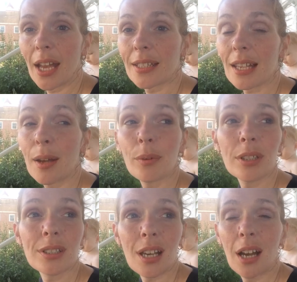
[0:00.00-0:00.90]
as I
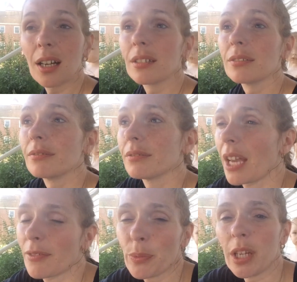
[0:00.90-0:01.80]
was, uh,
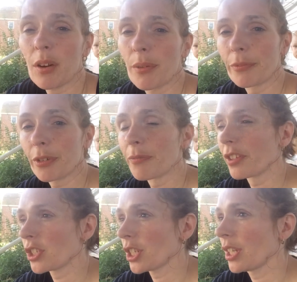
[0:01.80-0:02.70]
after we got home from
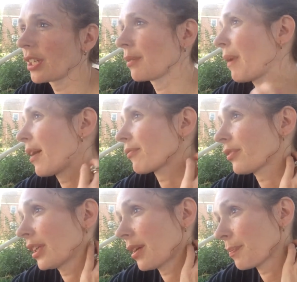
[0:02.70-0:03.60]
fishing and Matt
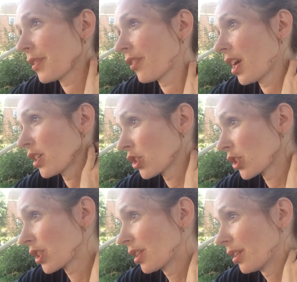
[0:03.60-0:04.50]
flayed up the
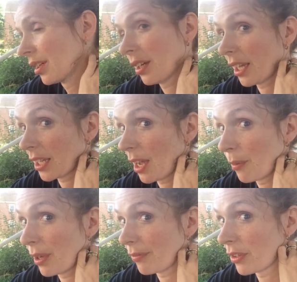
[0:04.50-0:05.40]
fish, and I
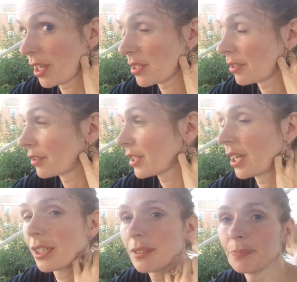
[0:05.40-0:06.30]
cannot wait for that dinner
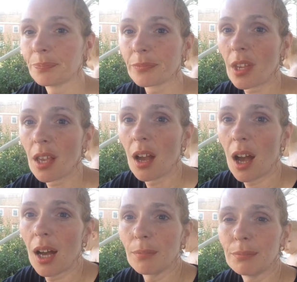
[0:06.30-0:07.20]
tonight,
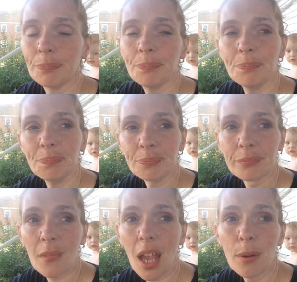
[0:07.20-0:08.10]
um,
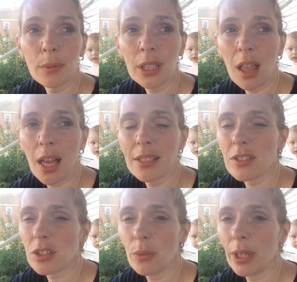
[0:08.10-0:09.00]
I
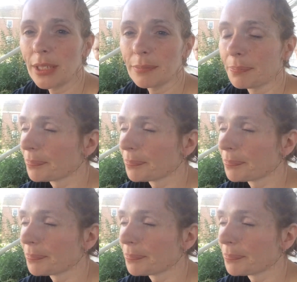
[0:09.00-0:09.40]
realized, you know what?